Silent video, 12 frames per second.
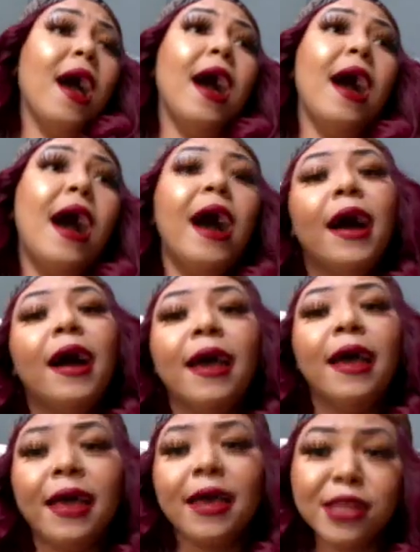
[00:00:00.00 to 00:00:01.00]
I
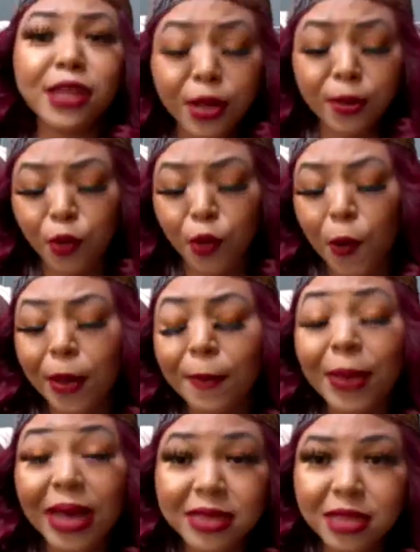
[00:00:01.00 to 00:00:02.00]
ended up going
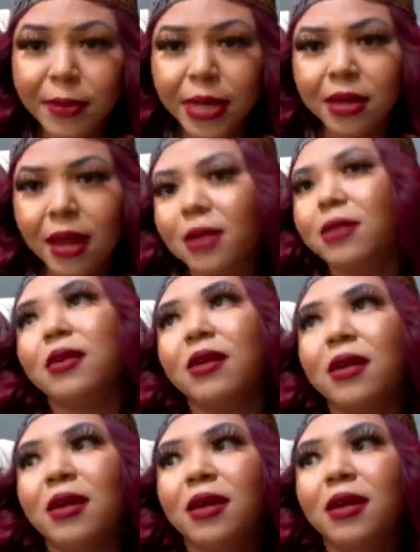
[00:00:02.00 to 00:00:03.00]
back to my doctor
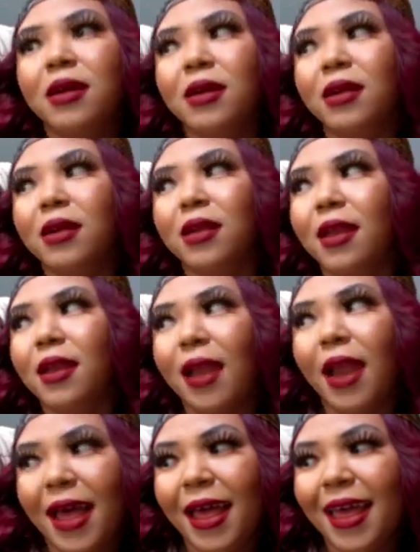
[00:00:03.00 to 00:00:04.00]

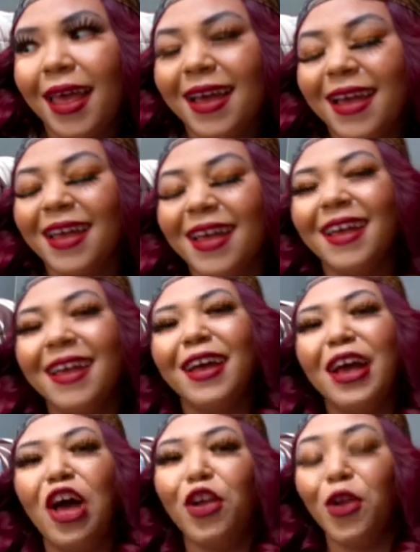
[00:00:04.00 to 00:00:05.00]
like
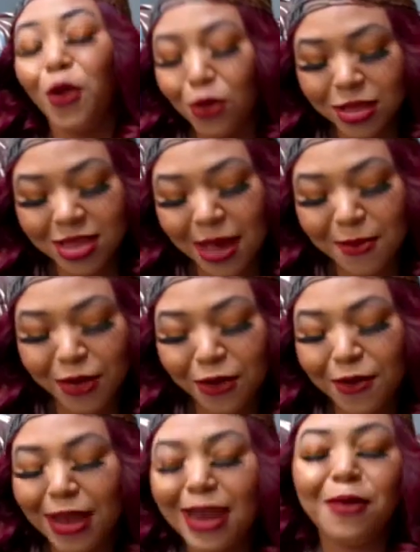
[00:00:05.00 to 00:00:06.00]
a long time ago,
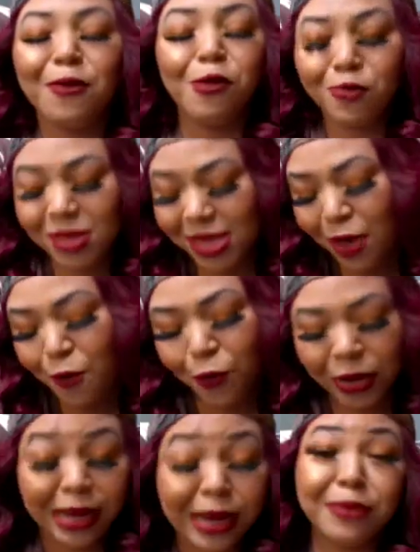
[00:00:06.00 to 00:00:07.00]
and I won't say
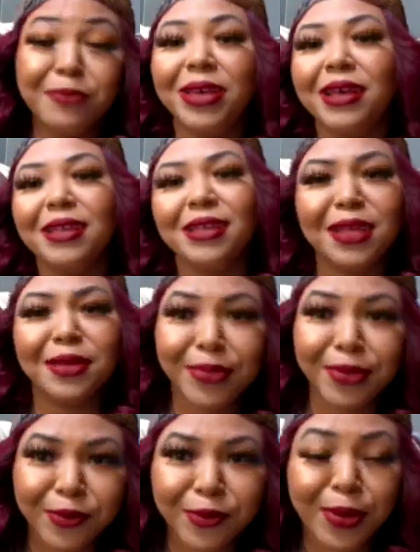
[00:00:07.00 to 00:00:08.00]
when because then
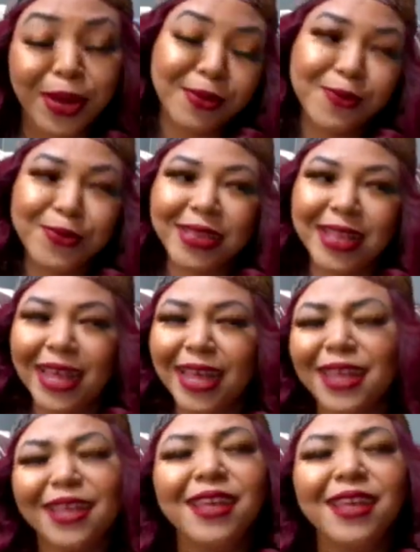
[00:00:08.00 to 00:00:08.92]
people probably like